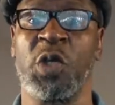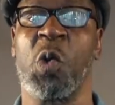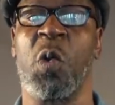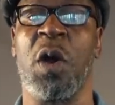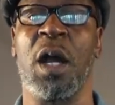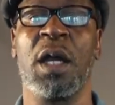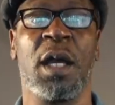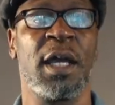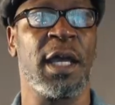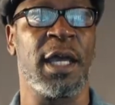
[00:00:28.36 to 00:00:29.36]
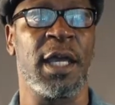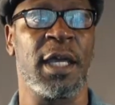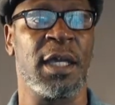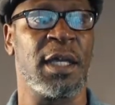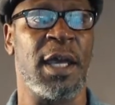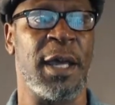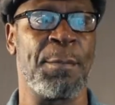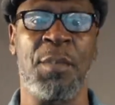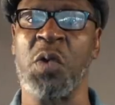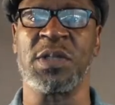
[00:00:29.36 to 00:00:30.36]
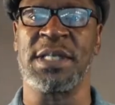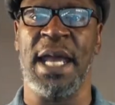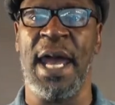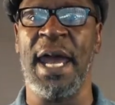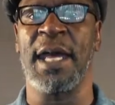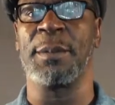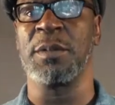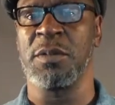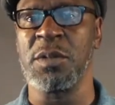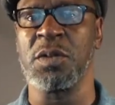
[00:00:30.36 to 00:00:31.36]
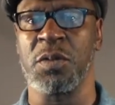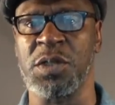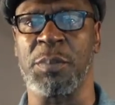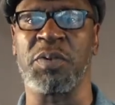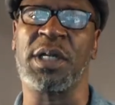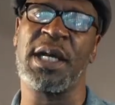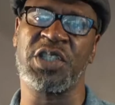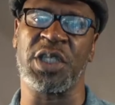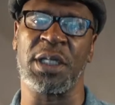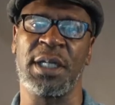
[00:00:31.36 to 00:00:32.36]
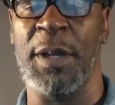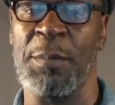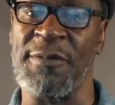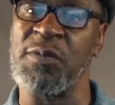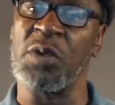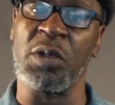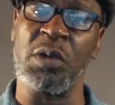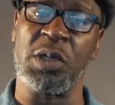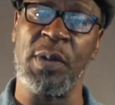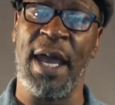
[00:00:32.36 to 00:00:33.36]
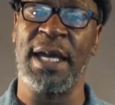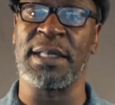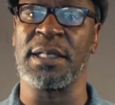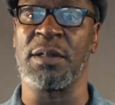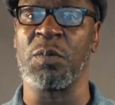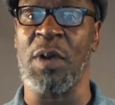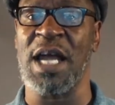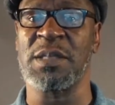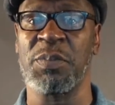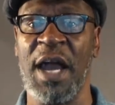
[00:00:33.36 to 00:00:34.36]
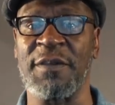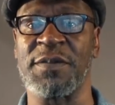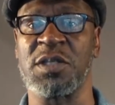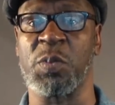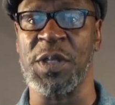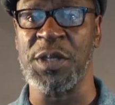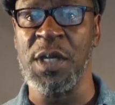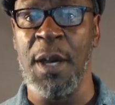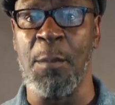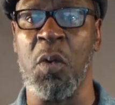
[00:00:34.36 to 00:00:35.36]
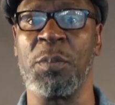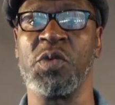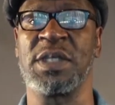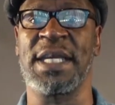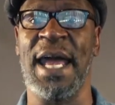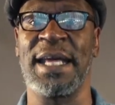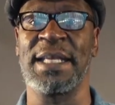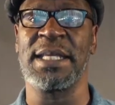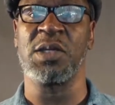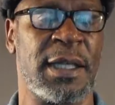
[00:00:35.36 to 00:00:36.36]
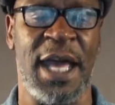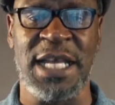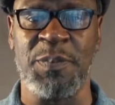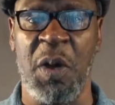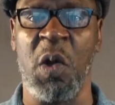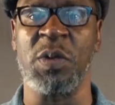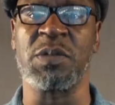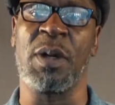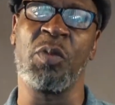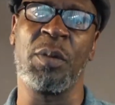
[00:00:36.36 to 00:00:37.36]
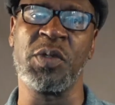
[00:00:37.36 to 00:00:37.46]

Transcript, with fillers: pure. Eh, at most, it had you know, some percussion. And before long, you had the Watts Prophets with more musicality, the Last Poets with more